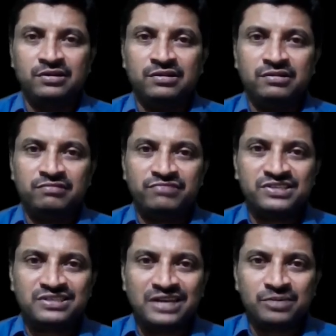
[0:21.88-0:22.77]
First,
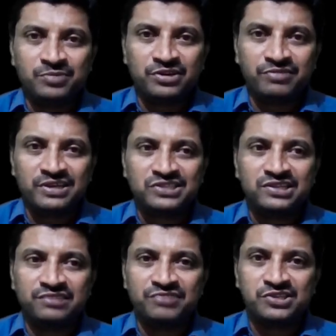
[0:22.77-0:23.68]
let me revise the
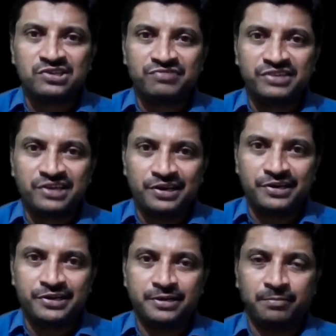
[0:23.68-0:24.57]
definition of a candidate
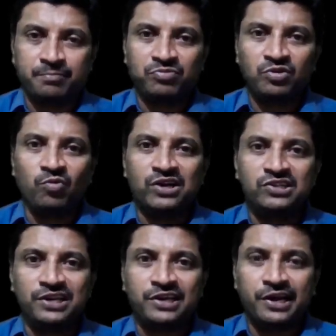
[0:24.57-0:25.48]
key. What is a
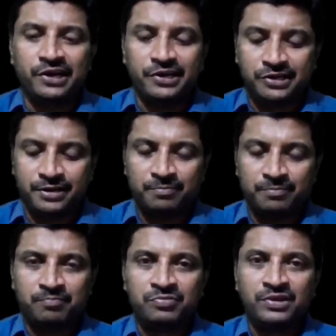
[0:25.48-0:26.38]
candidate key?
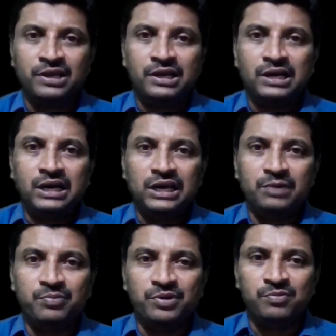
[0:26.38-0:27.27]
A
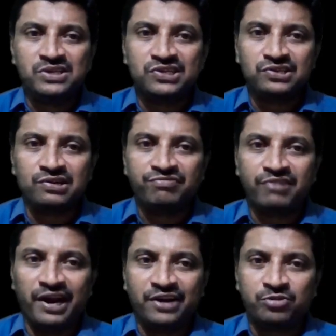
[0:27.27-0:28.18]
minimal set of
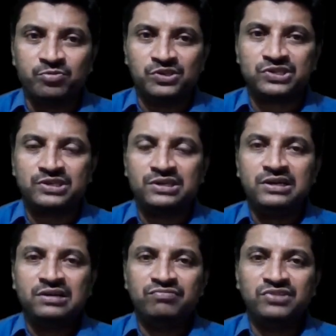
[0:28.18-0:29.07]
attributes
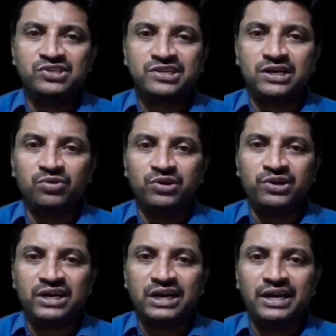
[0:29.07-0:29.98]
which can
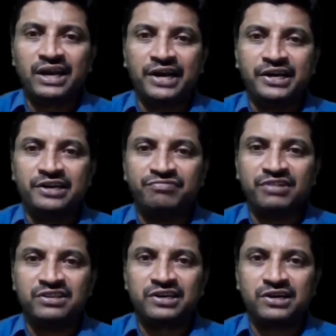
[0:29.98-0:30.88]
uniquely identify
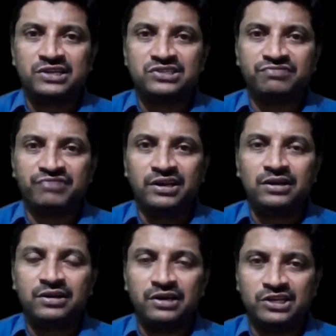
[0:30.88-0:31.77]
the records of a
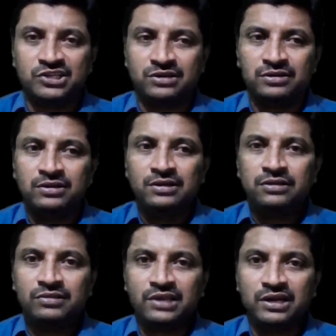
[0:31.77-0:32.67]
relation.
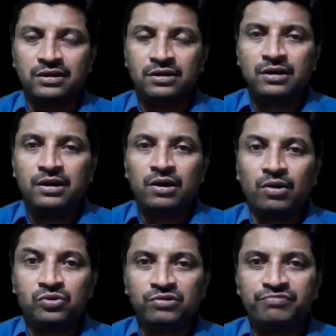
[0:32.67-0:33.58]
Then, how
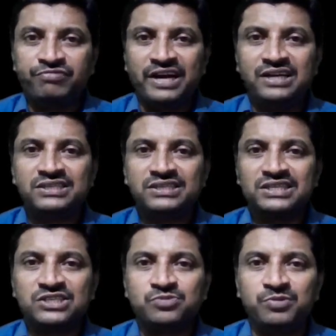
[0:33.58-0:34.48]
to find such
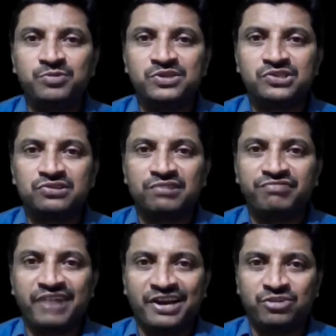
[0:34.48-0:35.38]
minimal set of
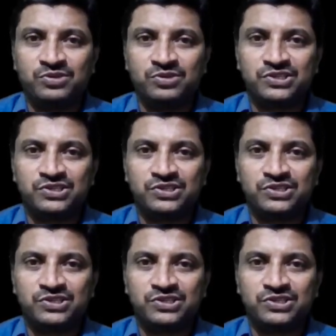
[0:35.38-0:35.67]
attributes?